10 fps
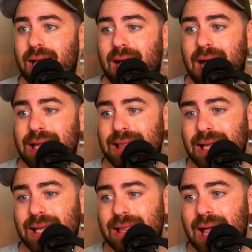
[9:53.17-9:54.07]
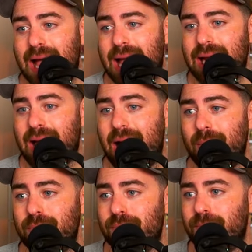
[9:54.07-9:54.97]
I think that
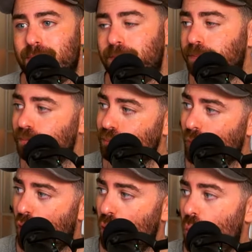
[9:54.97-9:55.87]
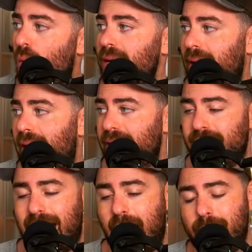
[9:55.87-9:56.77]
I'm on one hand
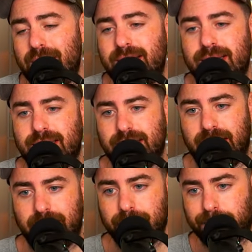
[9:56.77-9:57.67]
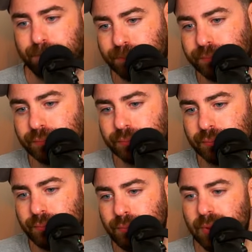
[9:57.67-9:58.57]
happy to see
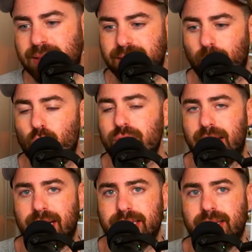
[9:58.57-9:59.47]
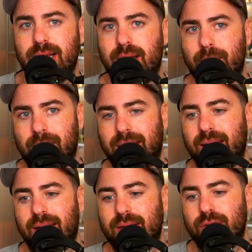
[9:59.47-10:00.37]
some more decks
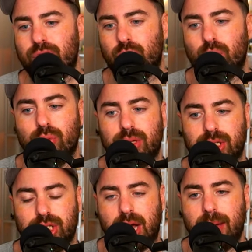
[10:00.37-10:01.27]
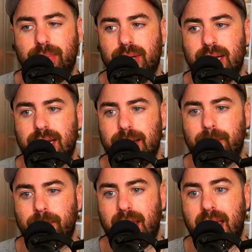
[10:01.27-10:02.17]
making it to the top
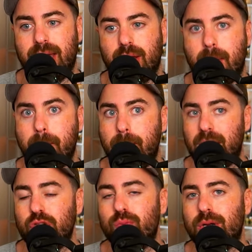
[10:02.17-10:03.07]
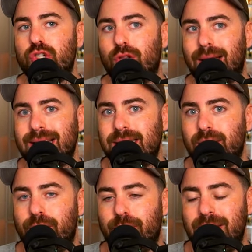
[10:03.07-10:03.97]
and much much less
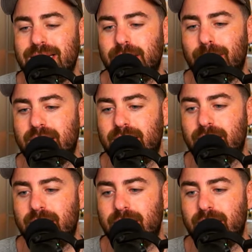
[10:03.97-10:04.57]
Fiendsmith